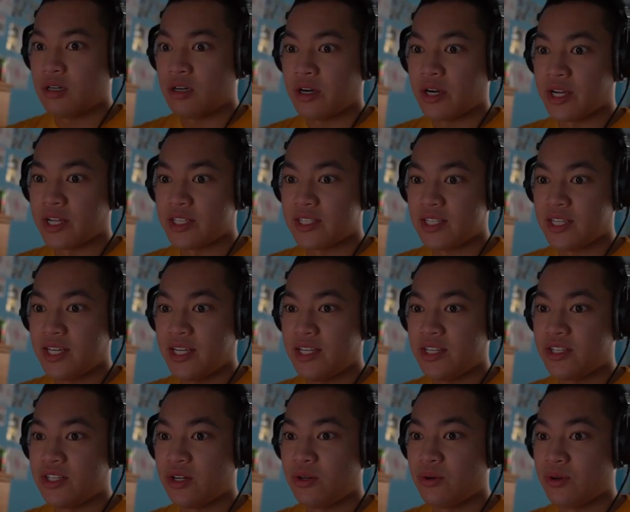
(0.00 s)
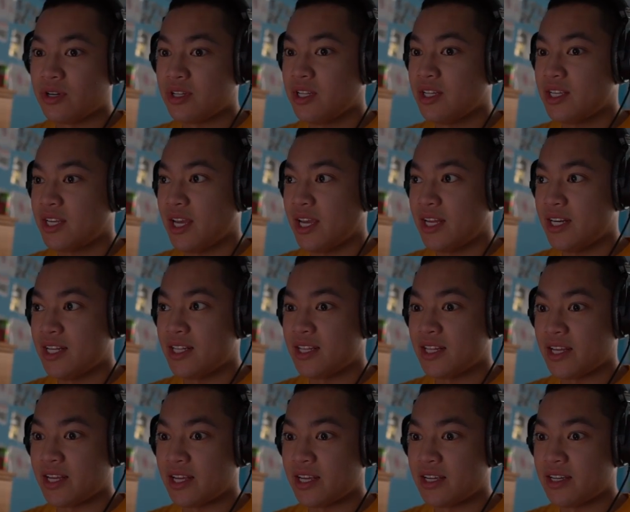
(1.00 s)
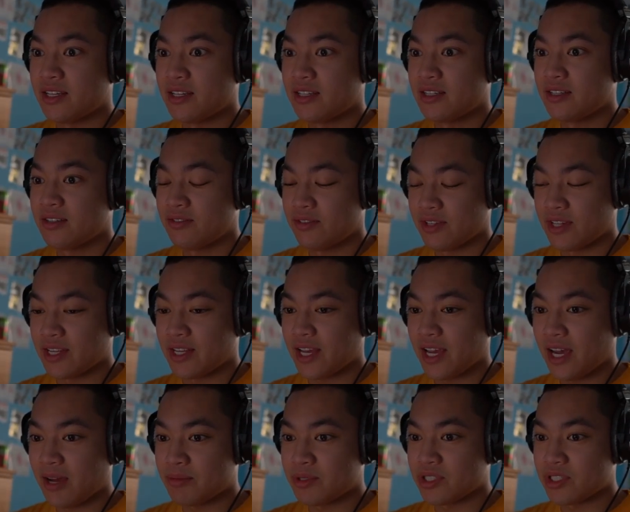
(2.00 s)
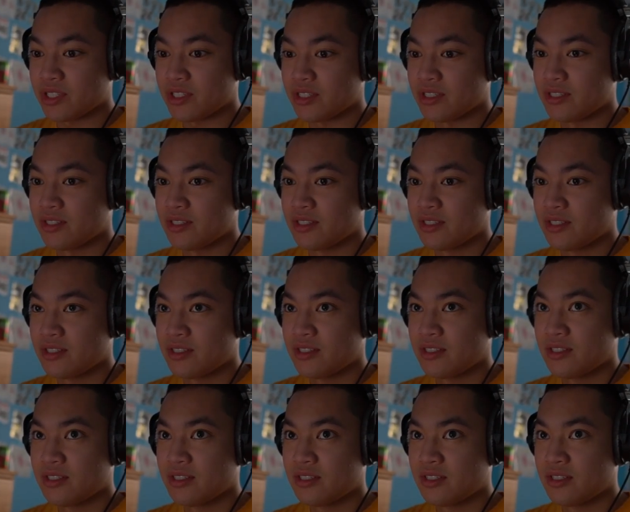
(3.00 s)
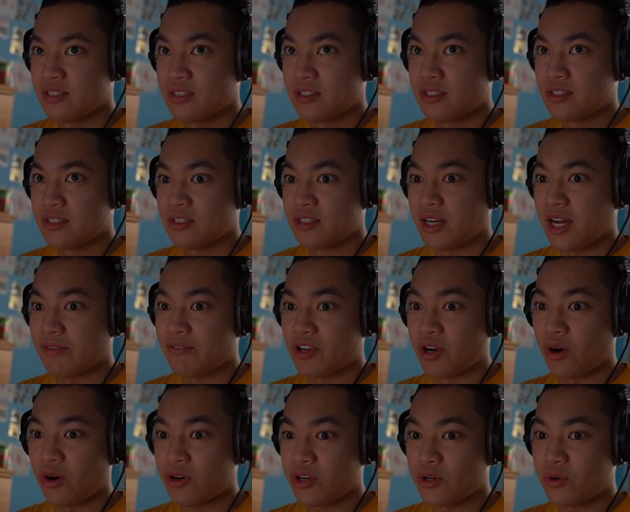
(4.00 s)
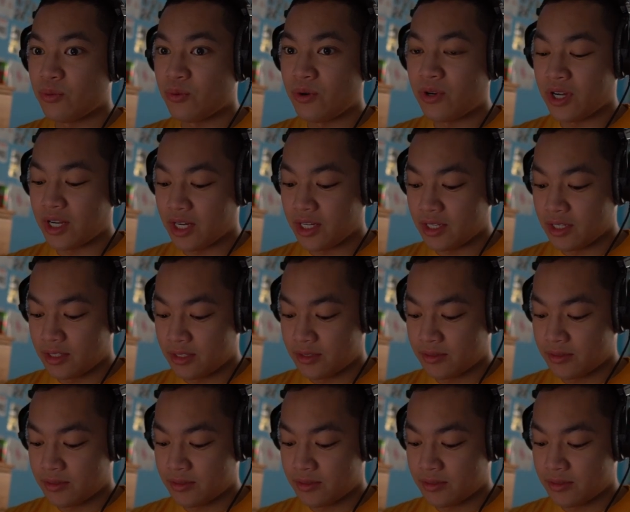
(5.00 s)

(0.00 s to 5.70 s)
All right, it's saying don't click anything for the captcha. I've carded one.